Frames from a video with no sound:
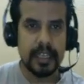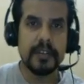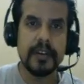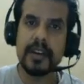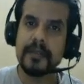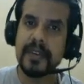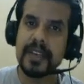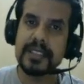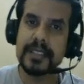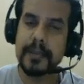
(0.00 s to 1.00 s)
in the new
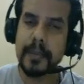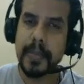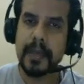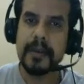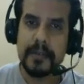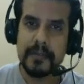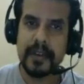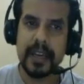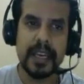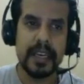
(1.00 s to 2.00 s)
interface.
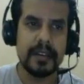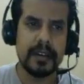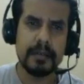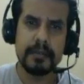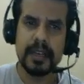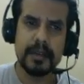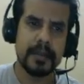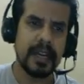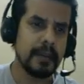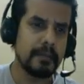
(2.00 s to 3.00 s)
Fine.
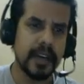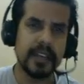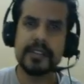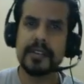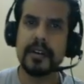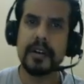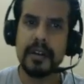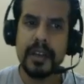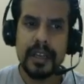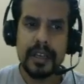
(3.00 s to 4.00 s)
I'm pretty
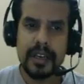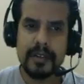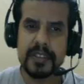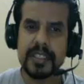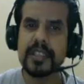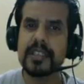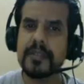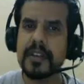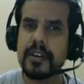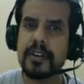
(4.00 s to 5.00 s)
sure after seeing
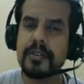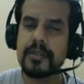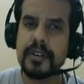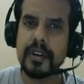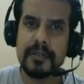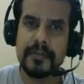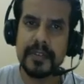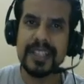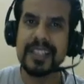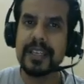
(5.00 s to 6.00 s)
this video you would not
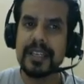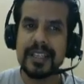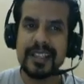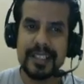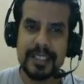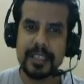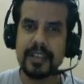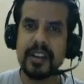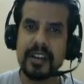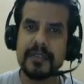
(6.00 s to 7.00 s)
feel
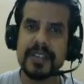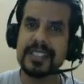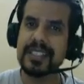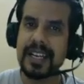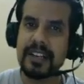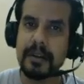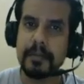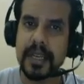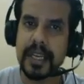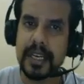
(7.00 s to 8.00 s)
this new interface that
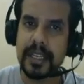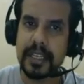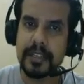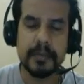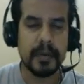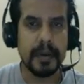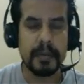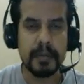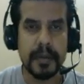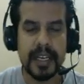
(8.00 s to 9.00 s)
complicated that you
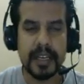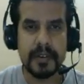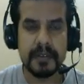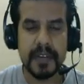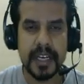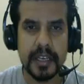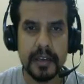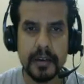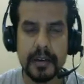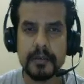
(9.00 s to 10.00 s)
probably might have been
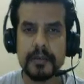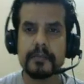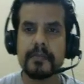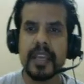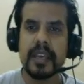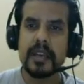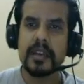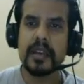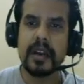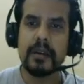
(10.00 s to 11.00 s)
feeling earlier.
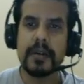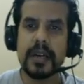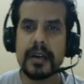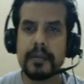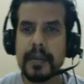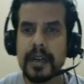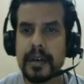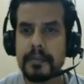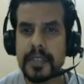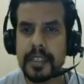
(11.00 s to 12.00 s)
Now
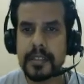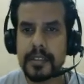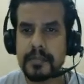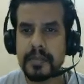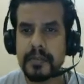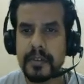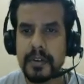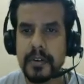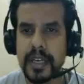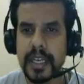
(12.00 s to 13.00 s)
just
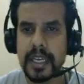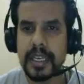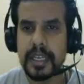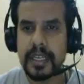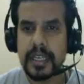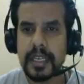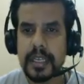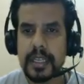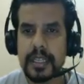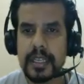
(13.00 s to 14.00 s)
before going,
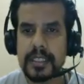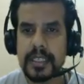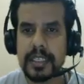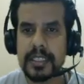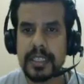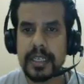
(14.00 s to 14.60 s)
this